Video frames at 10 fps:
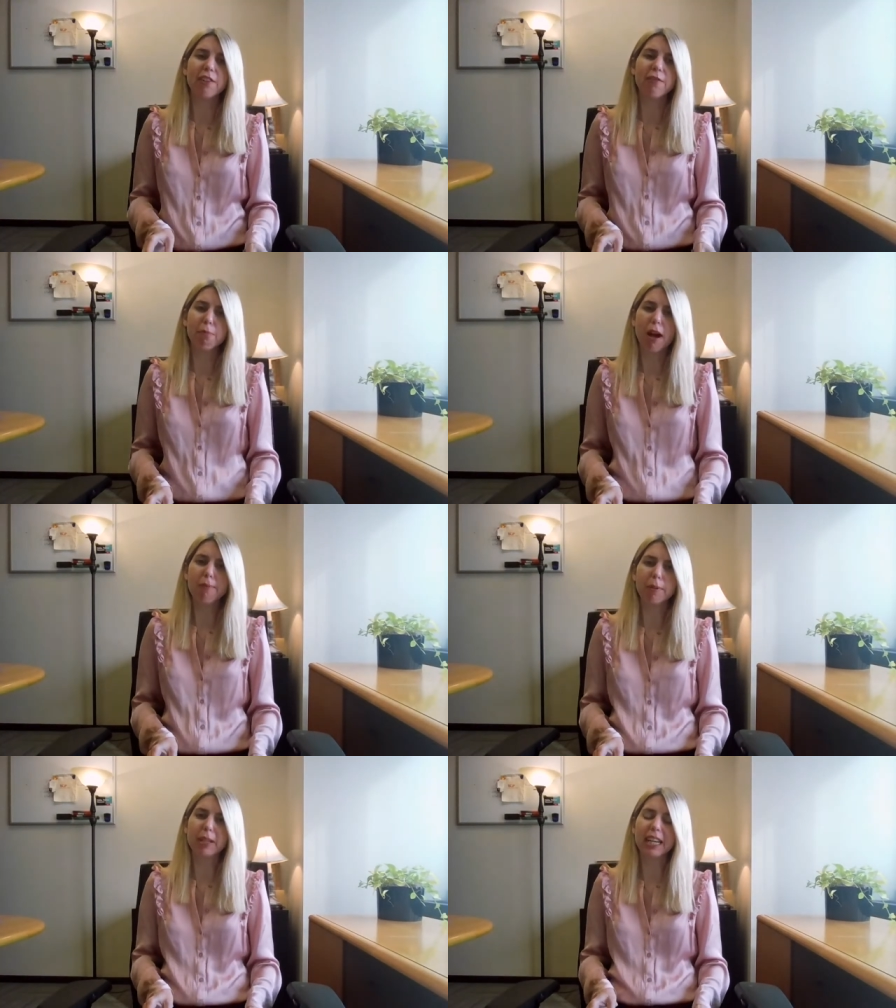You
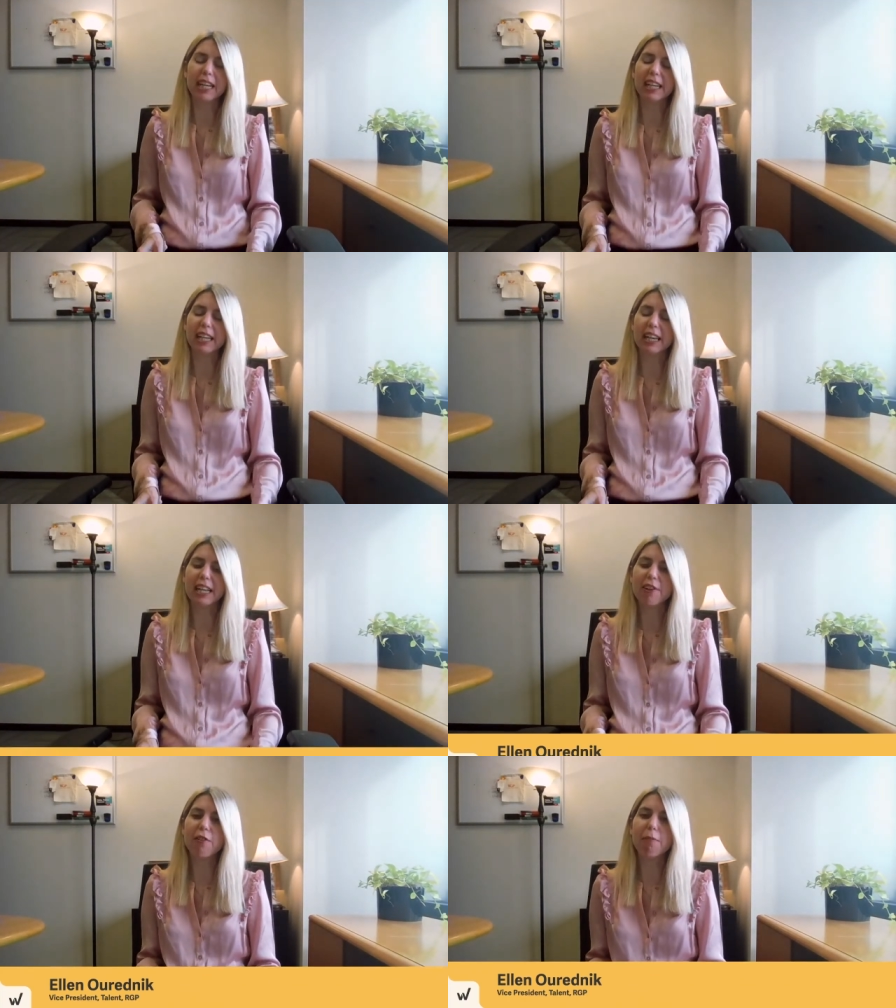probably, you
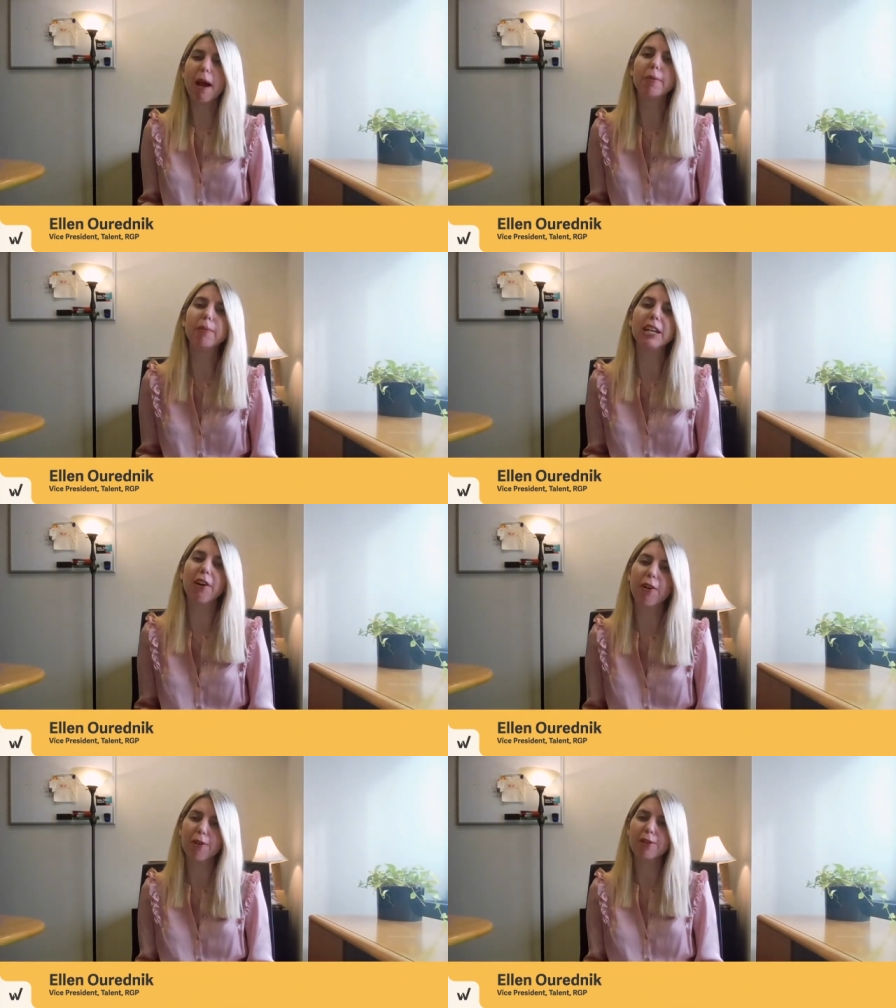know, you probably
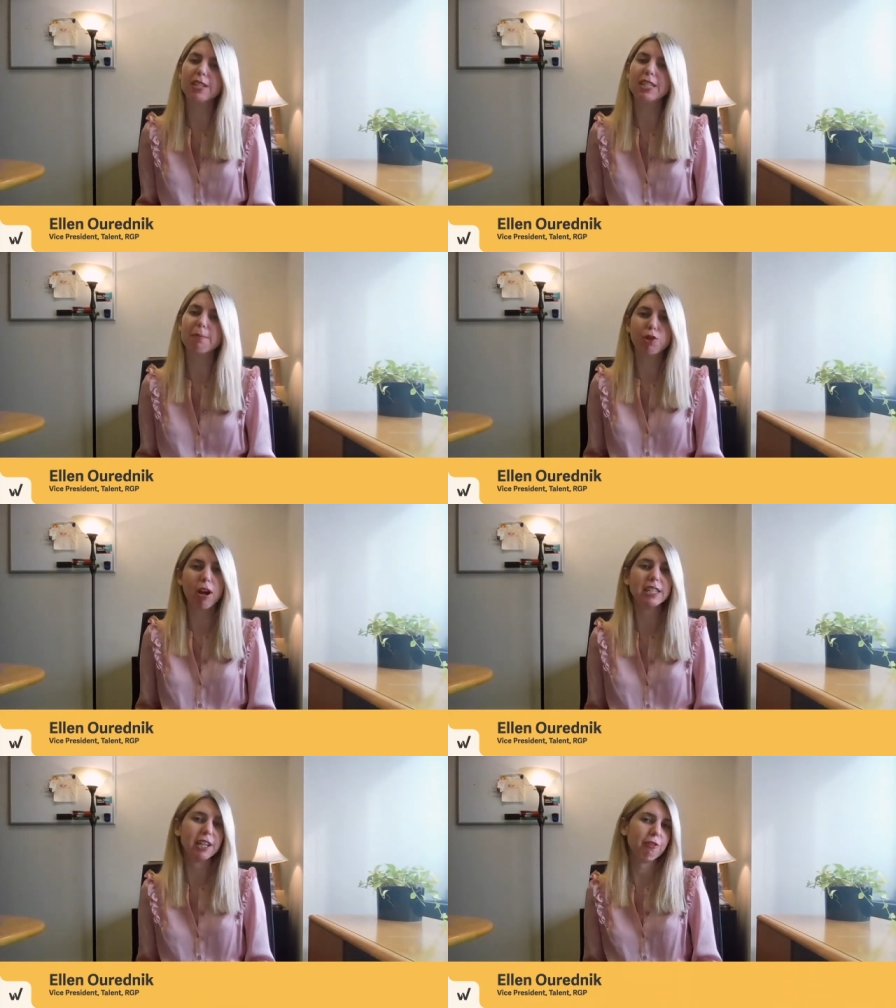earned some
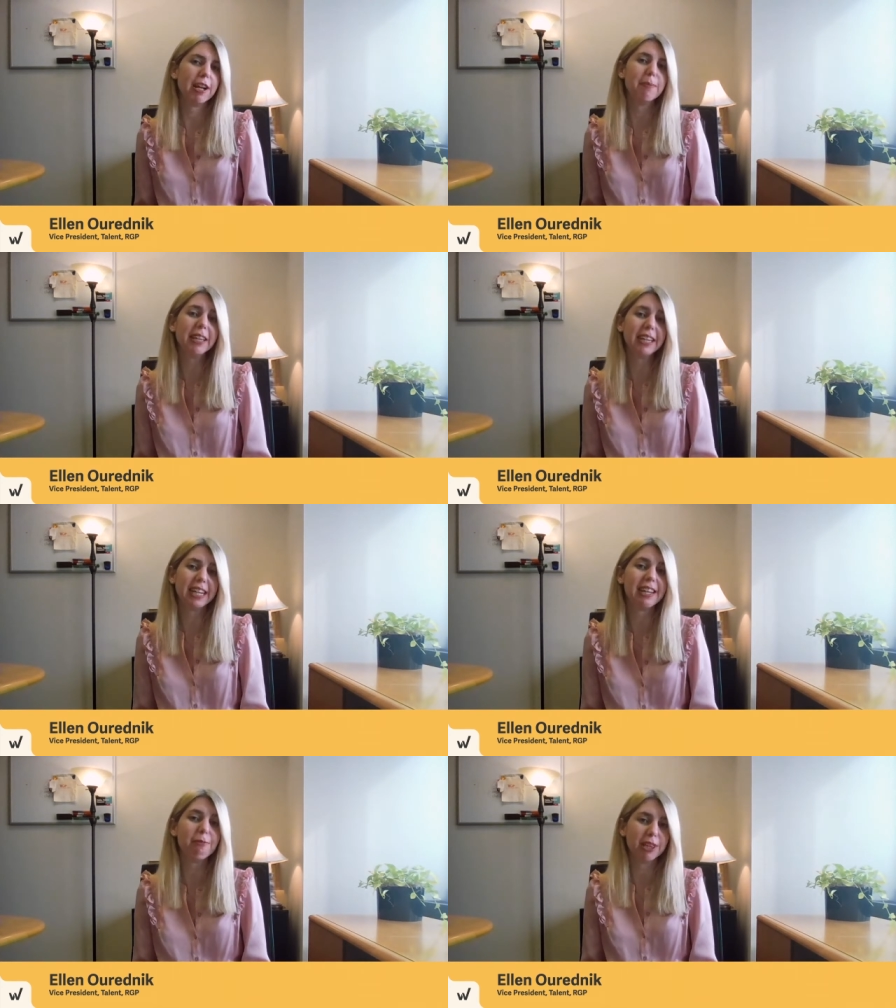trust and
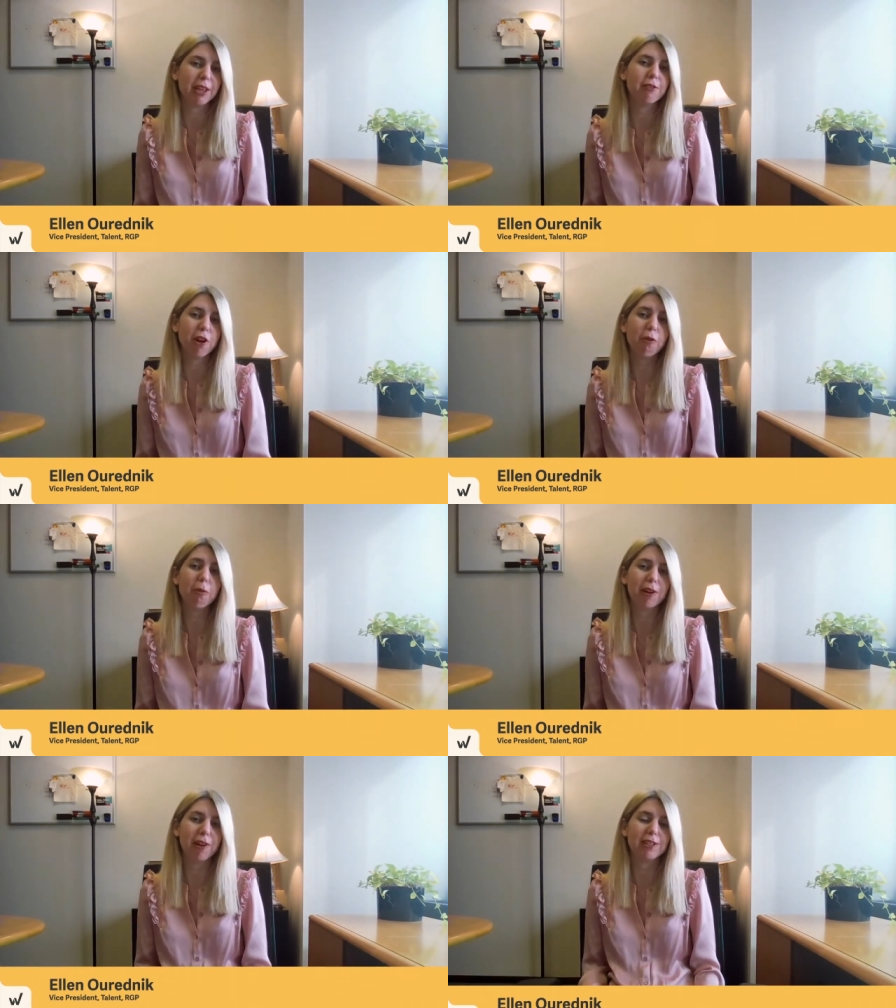credibility with those
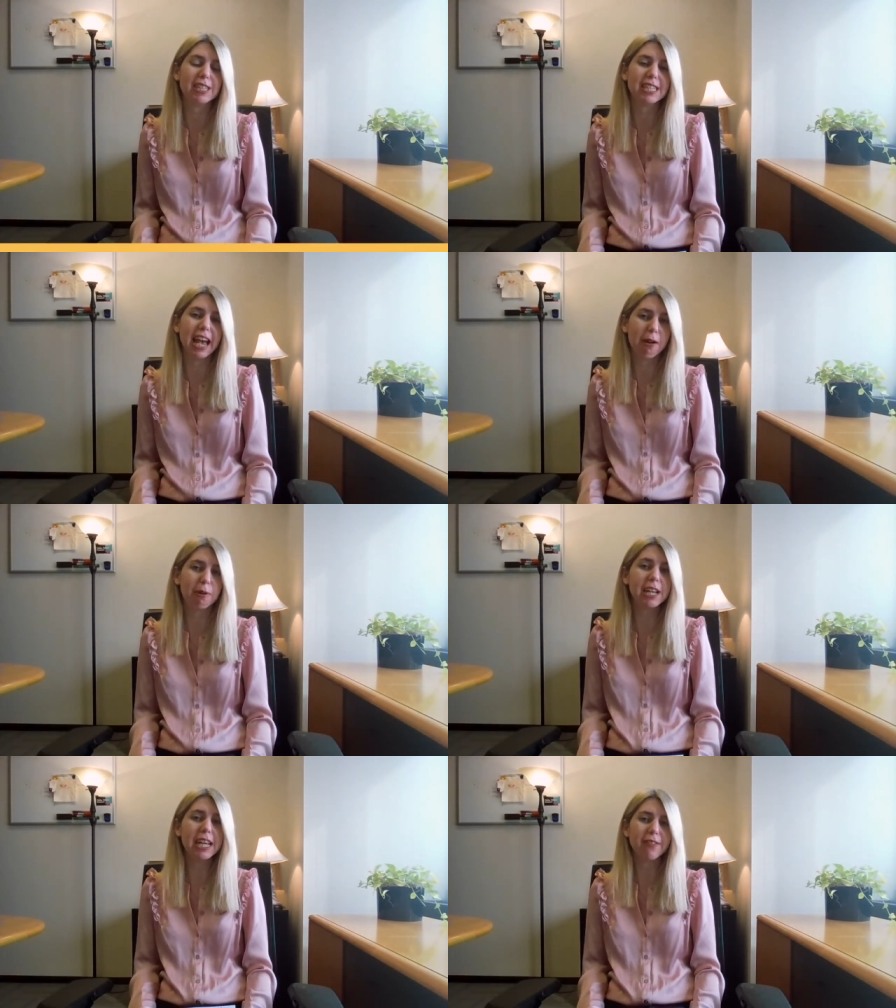coworkers at
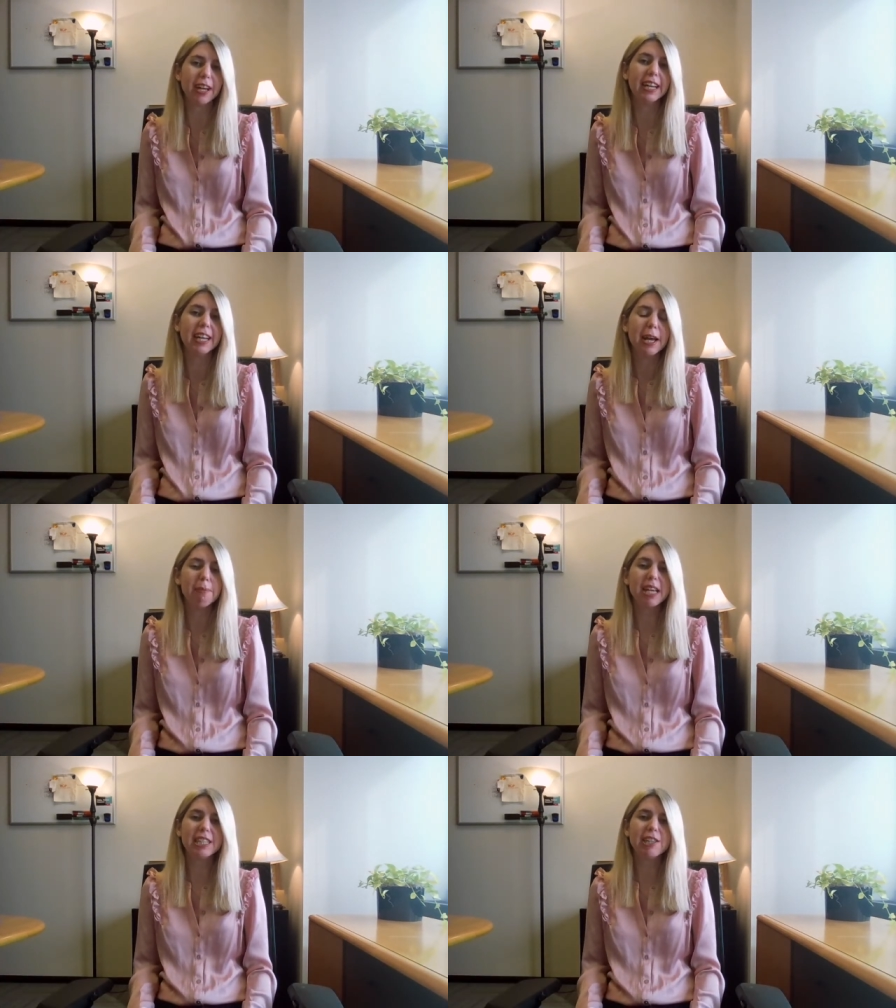Workiva
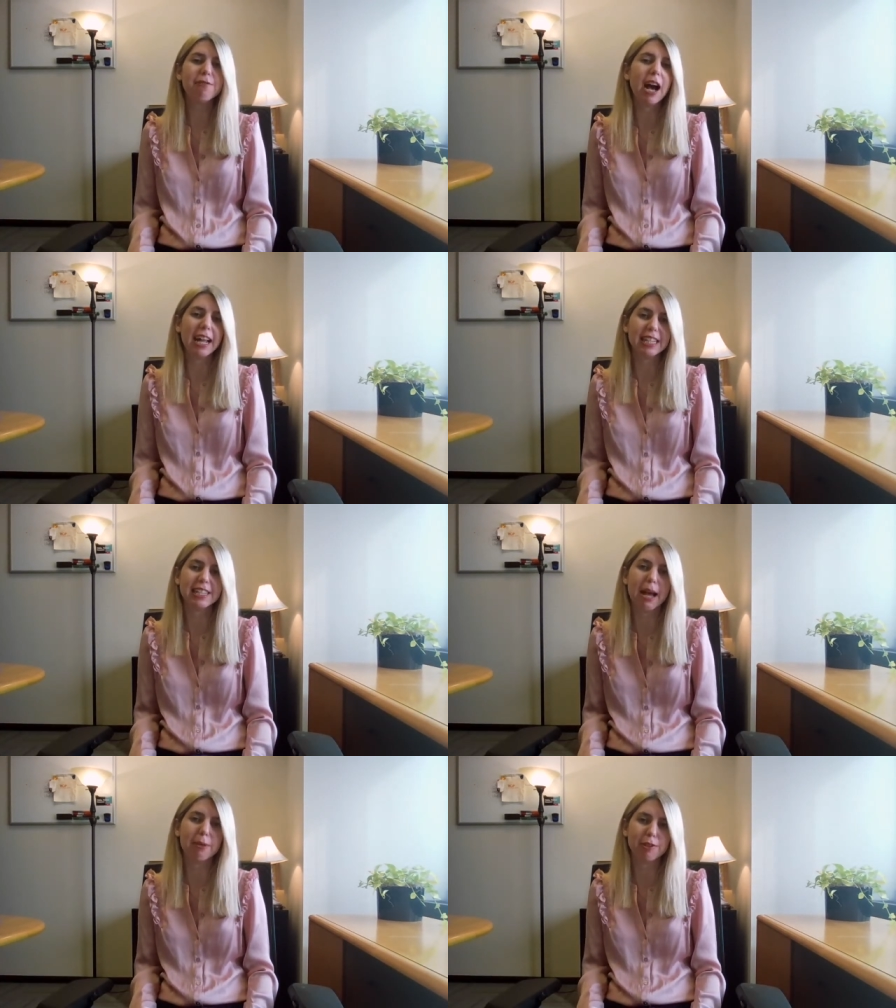because you've got
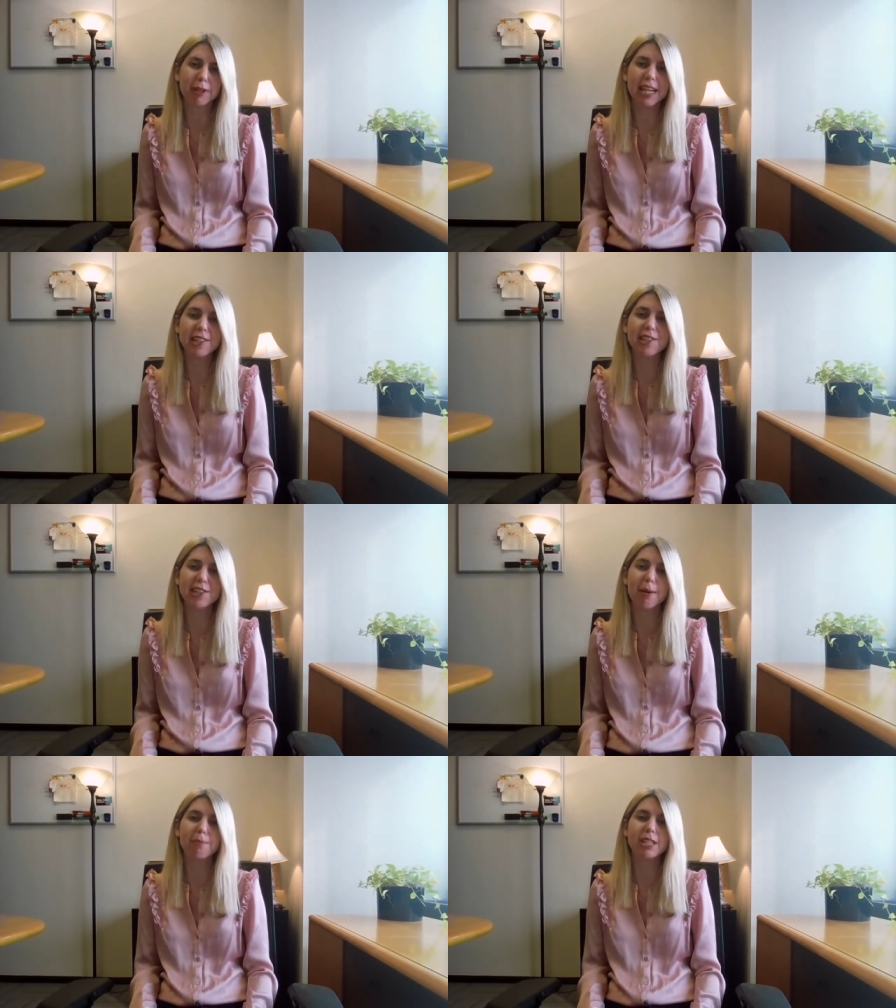established
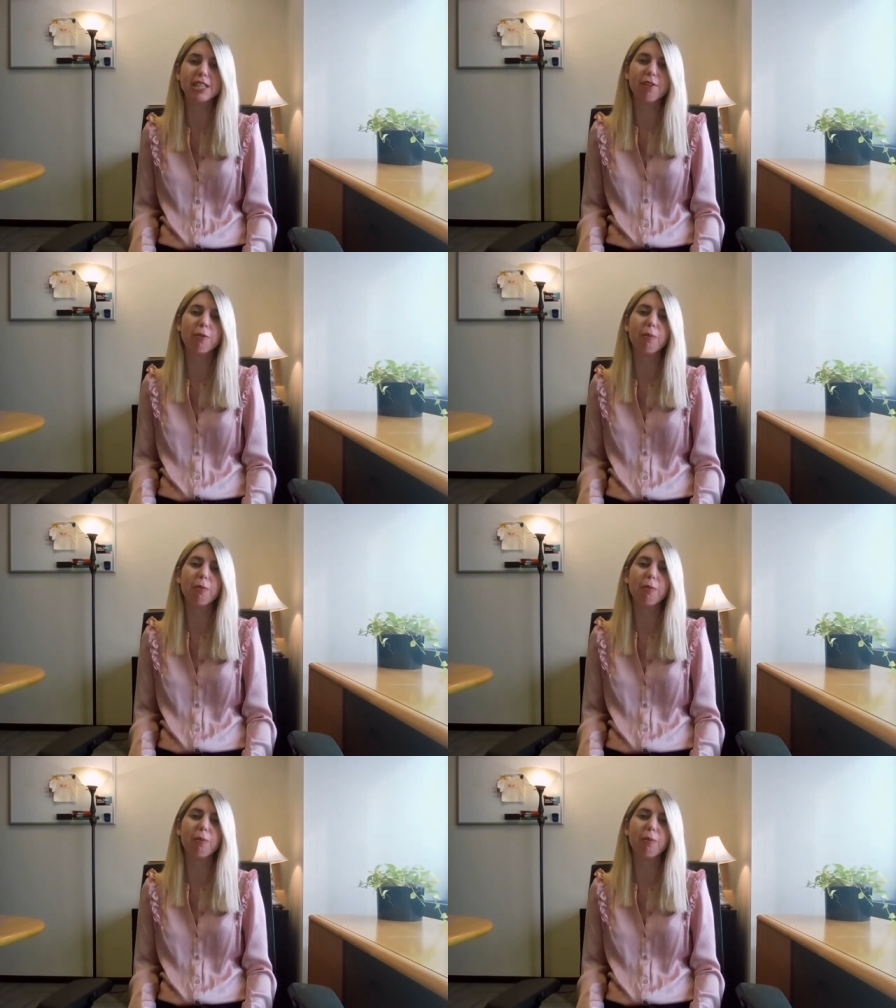relationships. And so